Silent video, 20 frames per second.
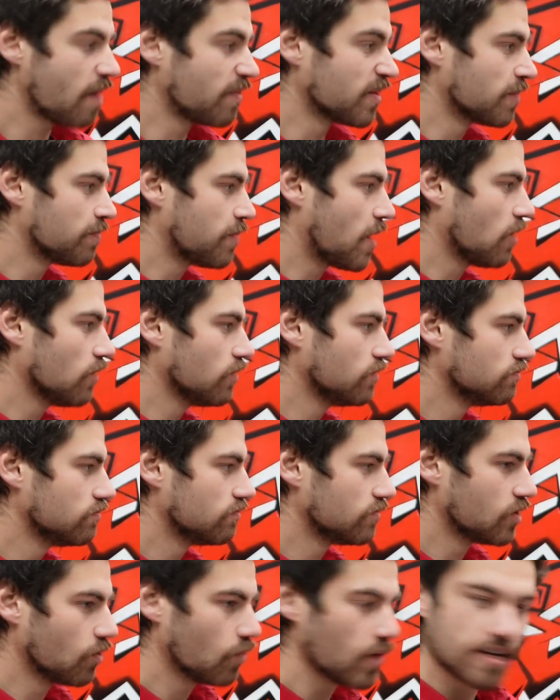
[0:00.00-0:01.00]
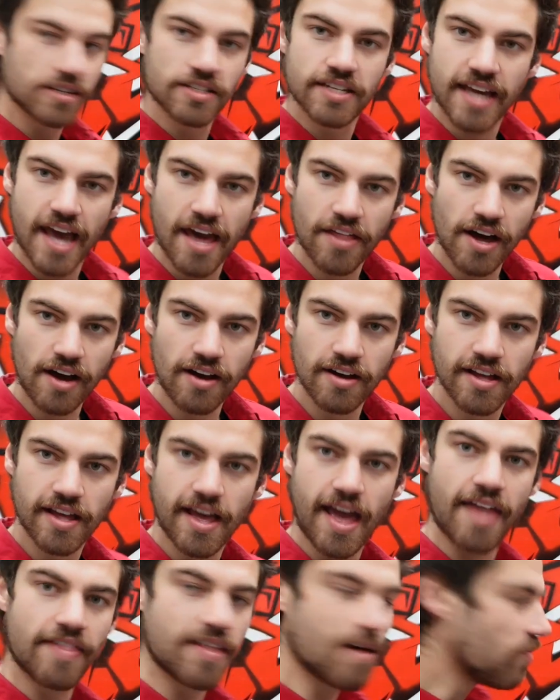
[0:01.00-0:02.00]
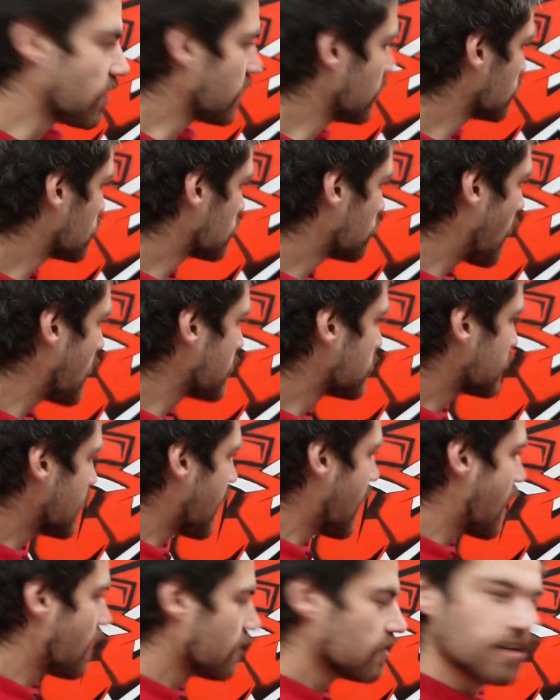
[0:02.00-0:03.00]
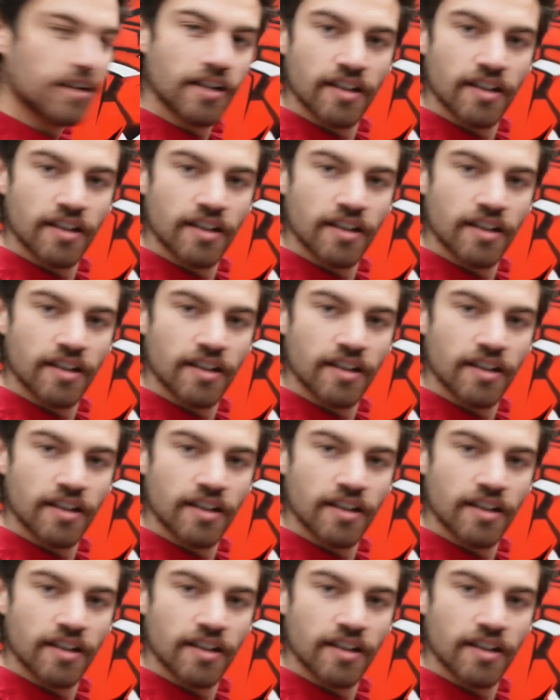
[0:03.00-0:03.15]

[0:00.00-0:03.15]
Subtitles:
I'm going to bolt the wing together and then we're going to space it out.